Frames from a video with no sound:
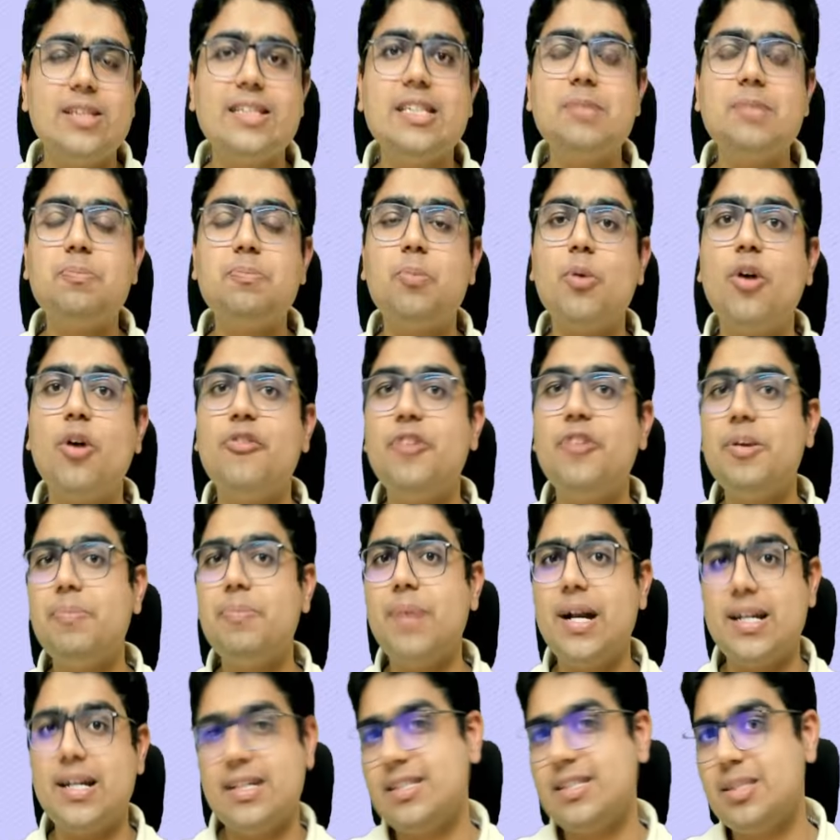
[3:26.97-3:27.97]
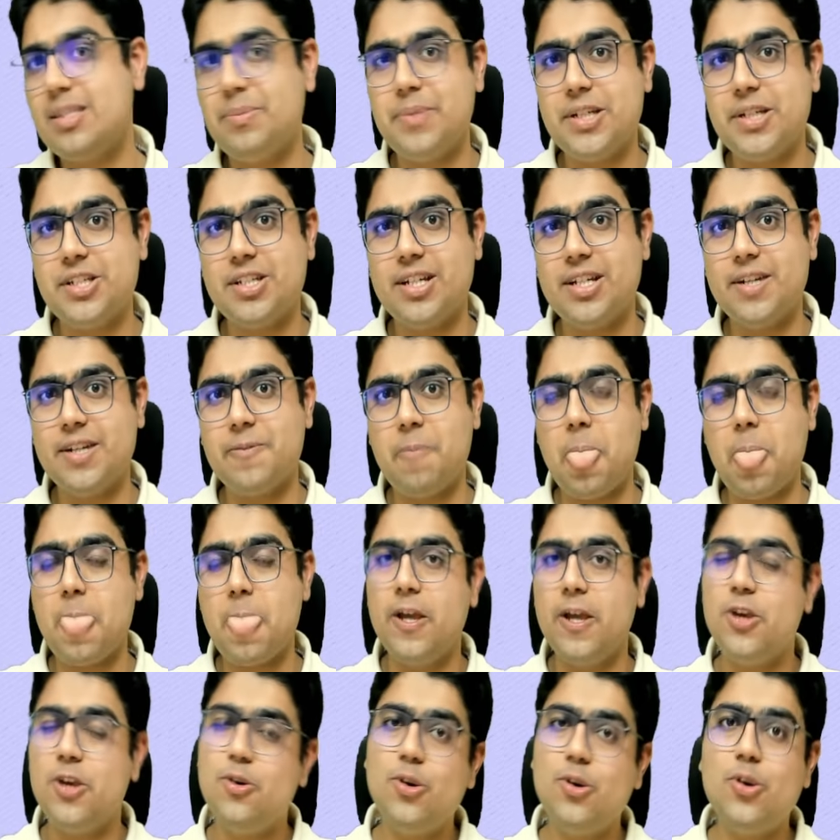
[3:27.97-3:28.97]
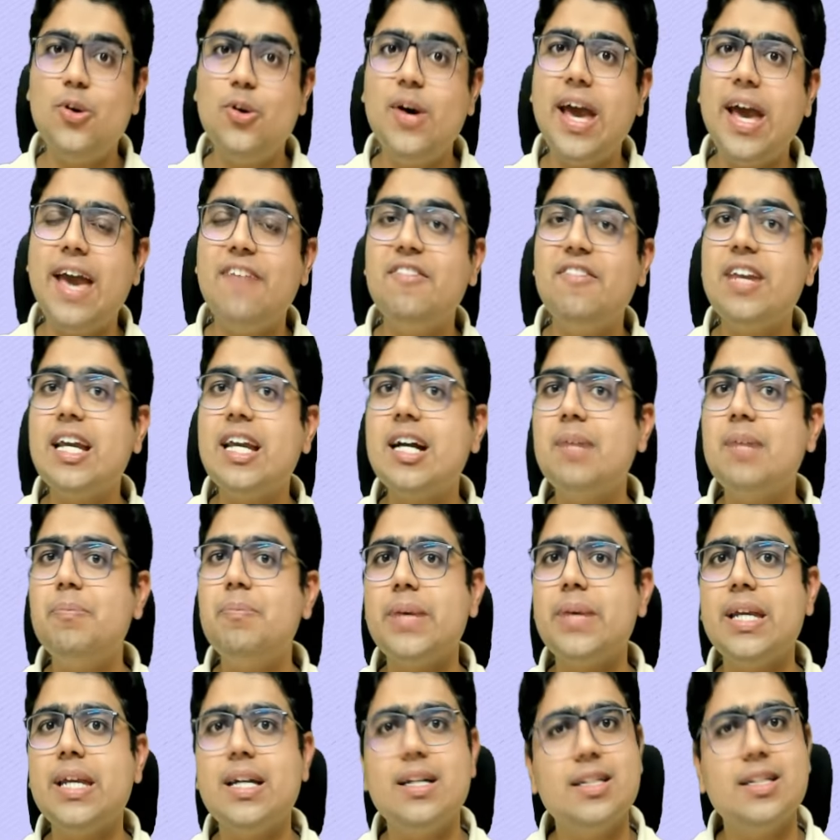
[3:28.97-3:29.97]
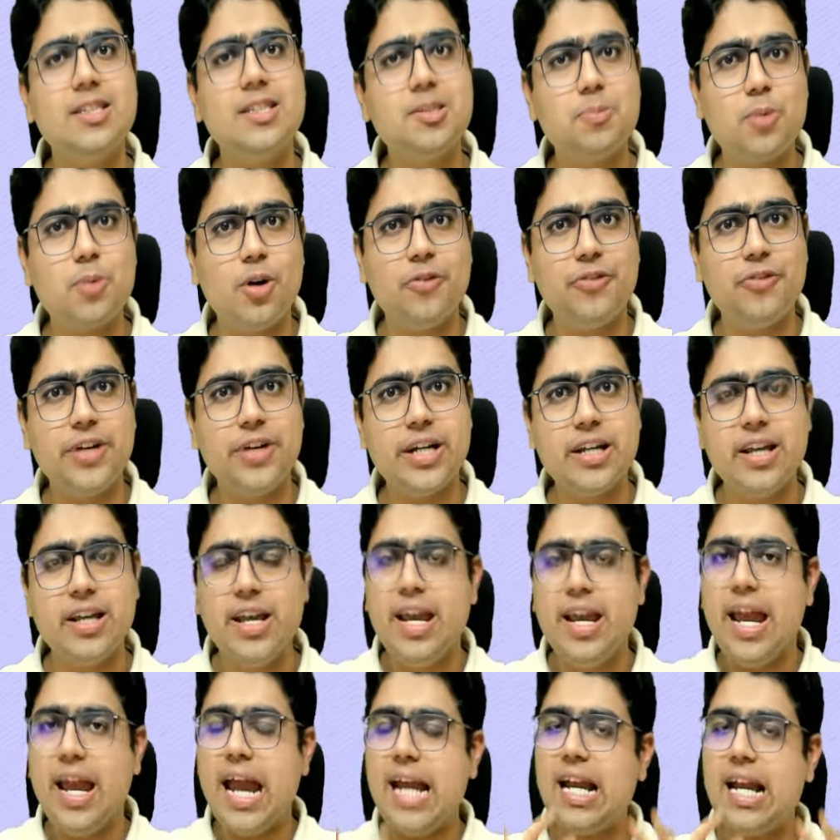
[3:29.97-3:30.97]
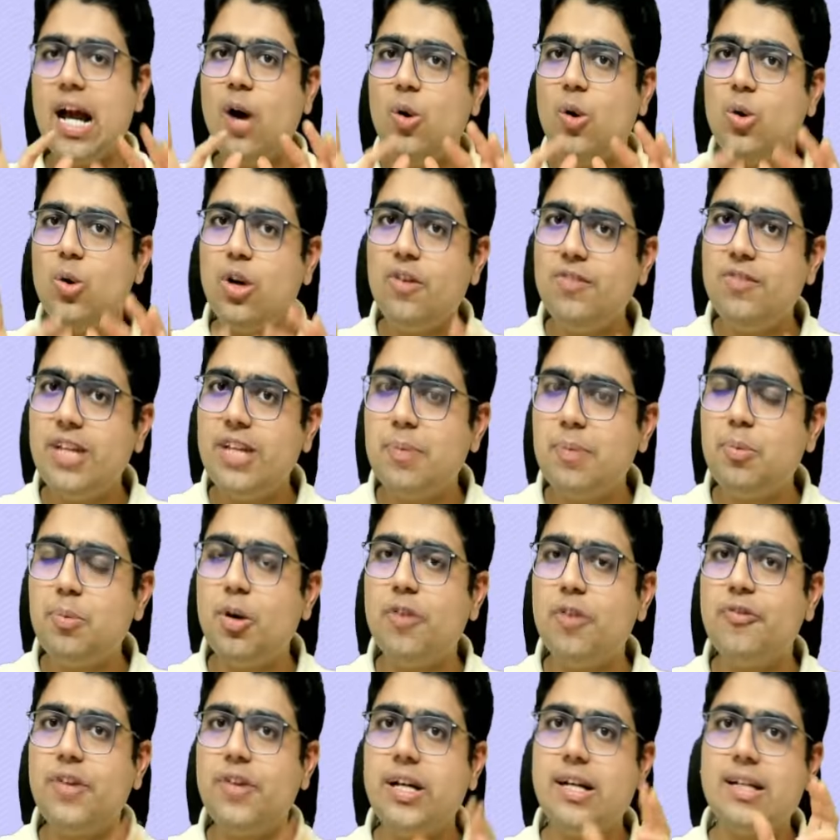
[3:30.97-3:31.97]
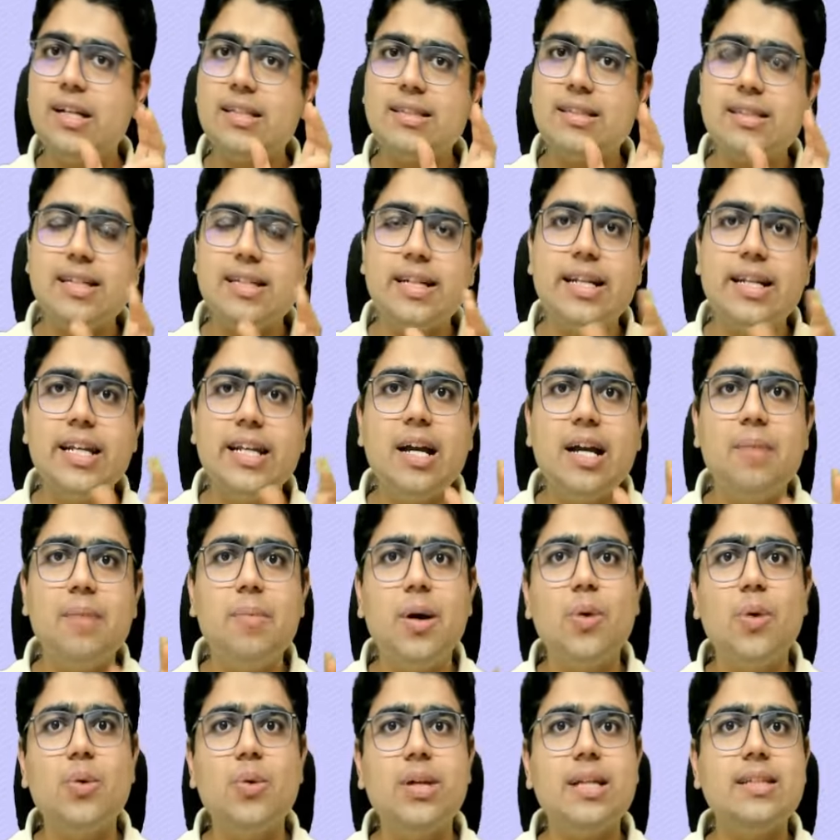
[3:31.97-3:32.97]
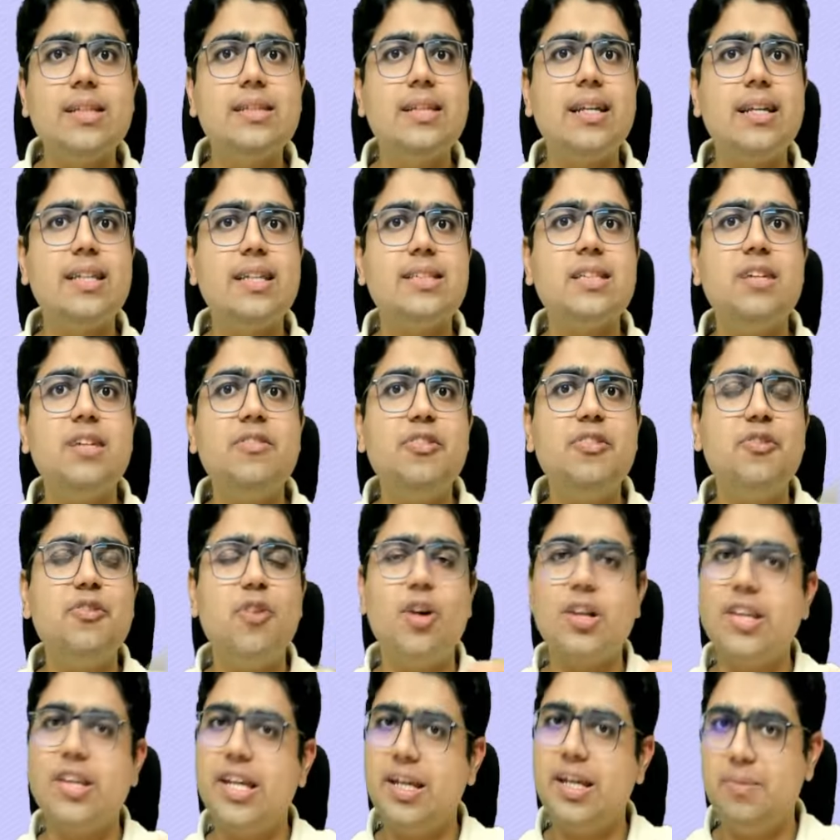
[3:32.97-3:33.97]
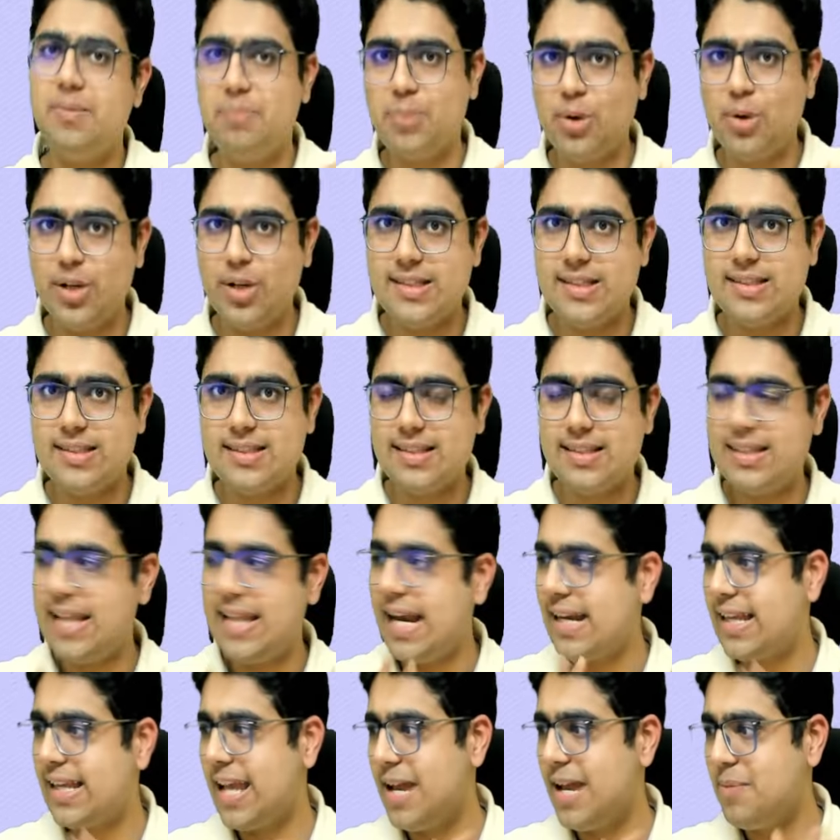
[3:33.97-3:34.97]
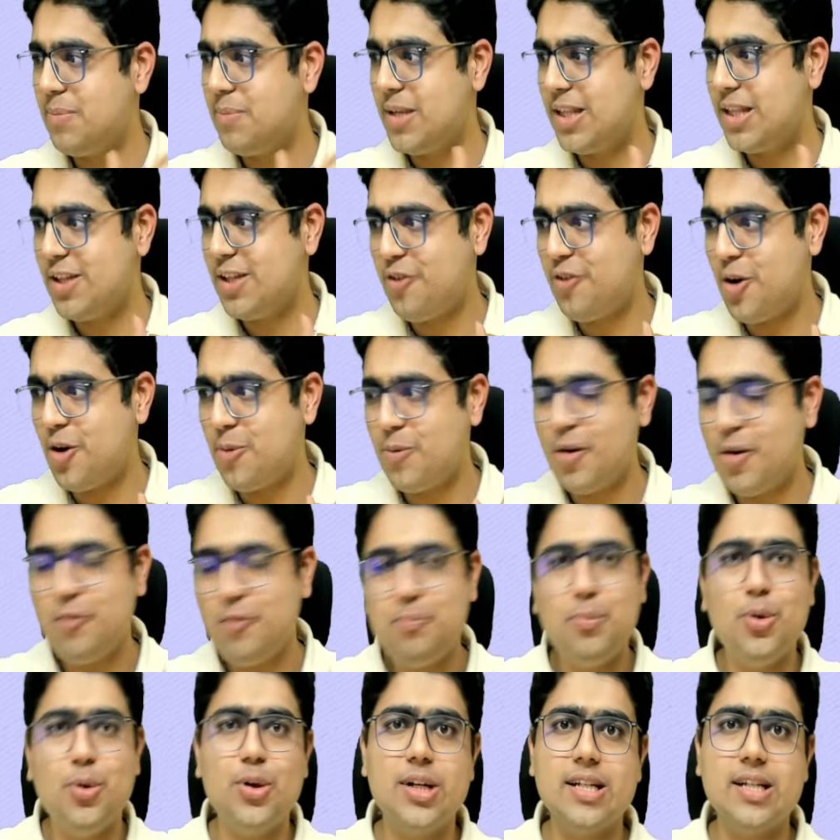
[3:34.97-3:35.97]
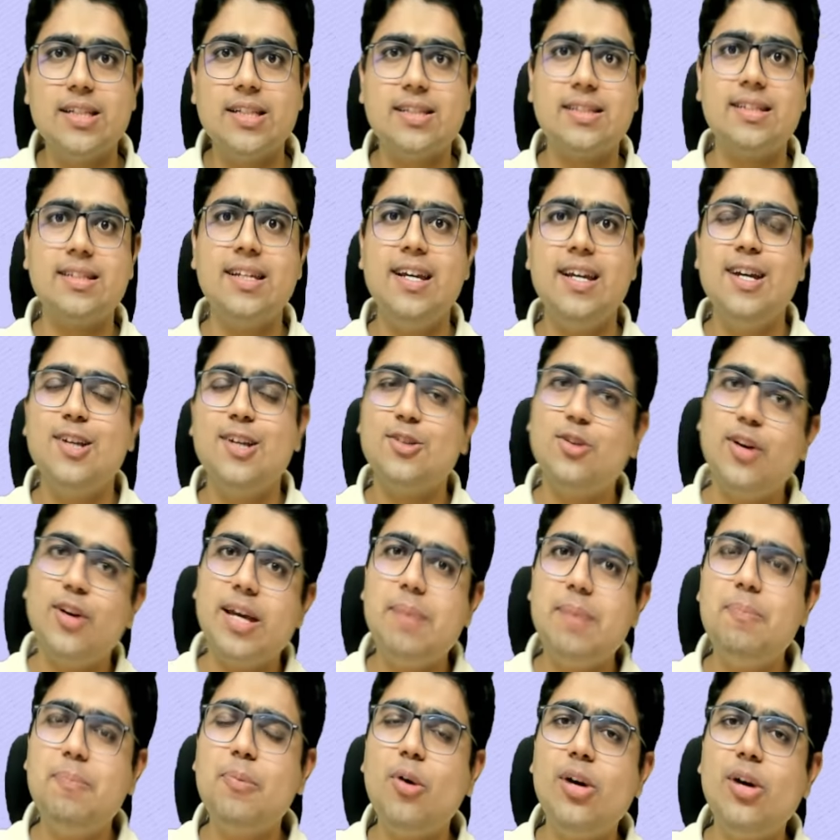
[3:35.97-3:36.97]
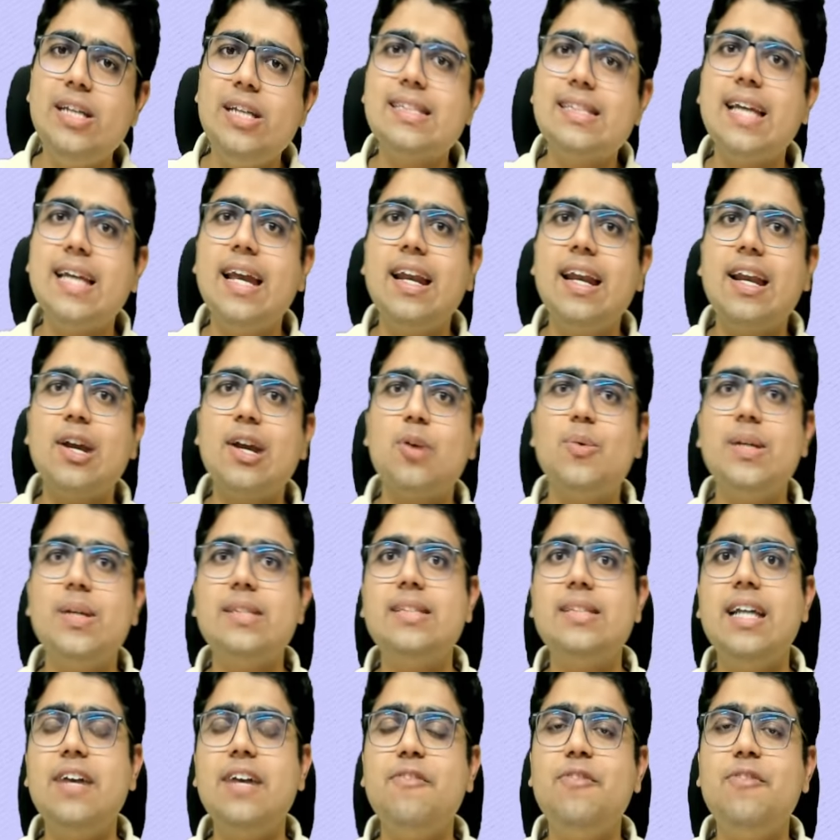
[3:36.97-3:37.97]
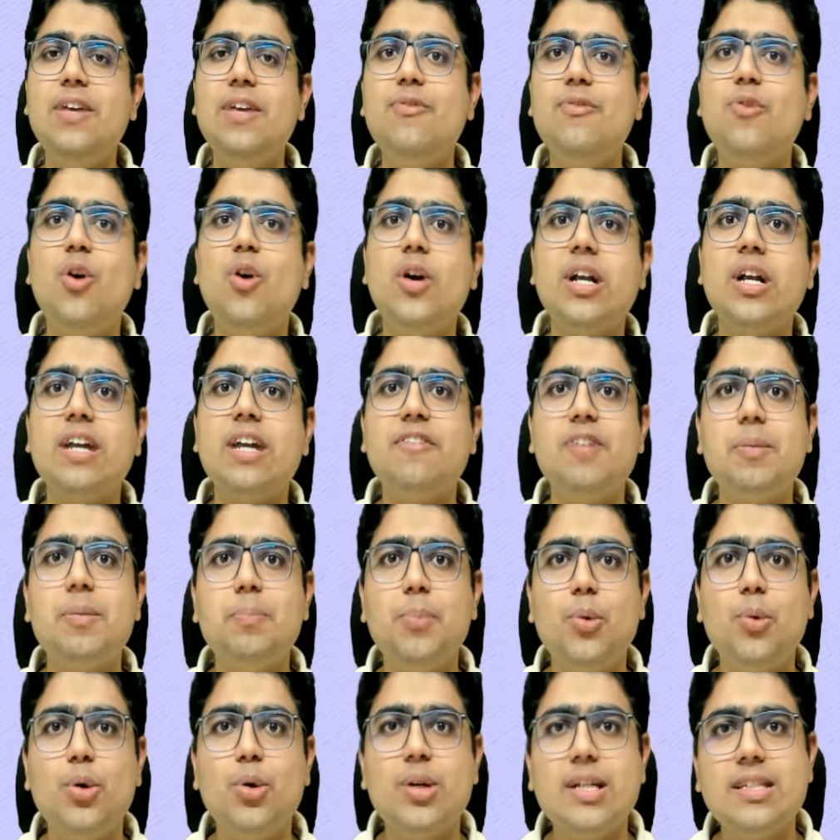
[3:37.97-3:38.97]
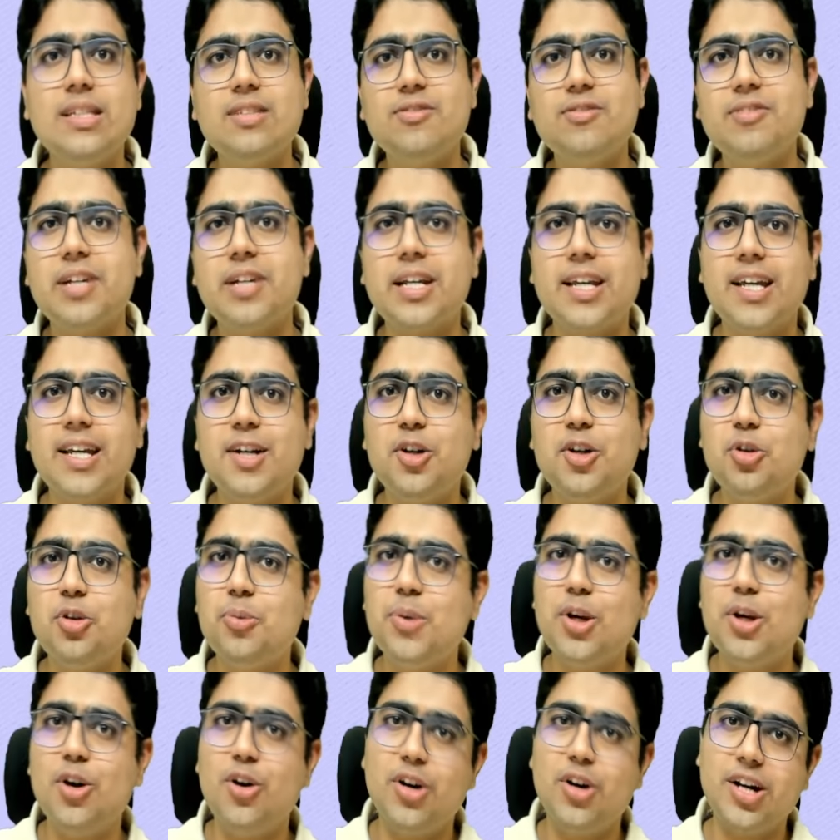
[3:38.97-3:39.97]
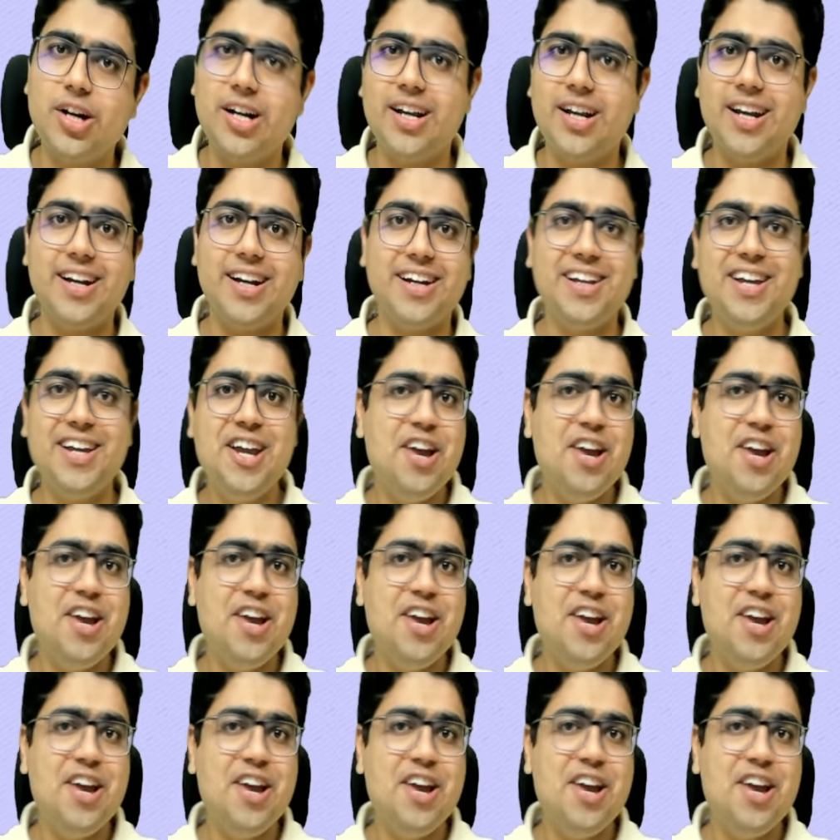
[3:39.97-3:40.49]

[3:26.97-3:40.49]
is profit participation. You know, every company earns profit, and out of that profit, a certain amount is reserved for the employees. That can be in the form of bonus. So employees can request that we want our bonus working to be audited.